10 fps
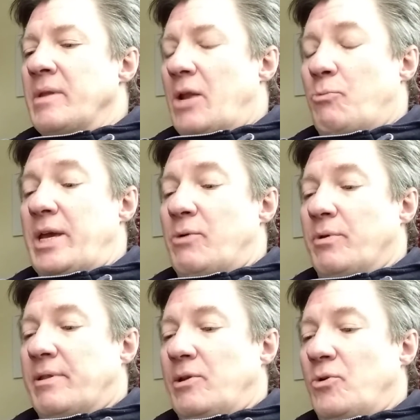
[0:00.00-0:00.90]
and we are all
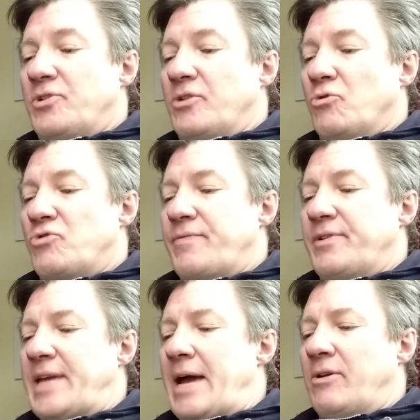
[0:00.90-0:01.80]
slaughtered or
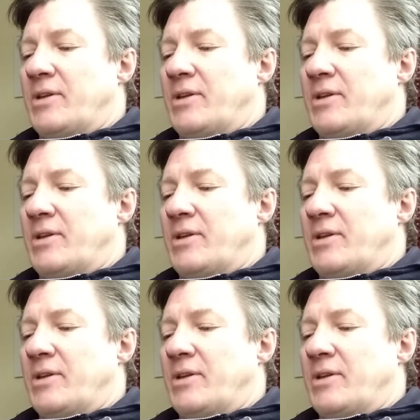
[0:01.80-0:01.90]
driven down and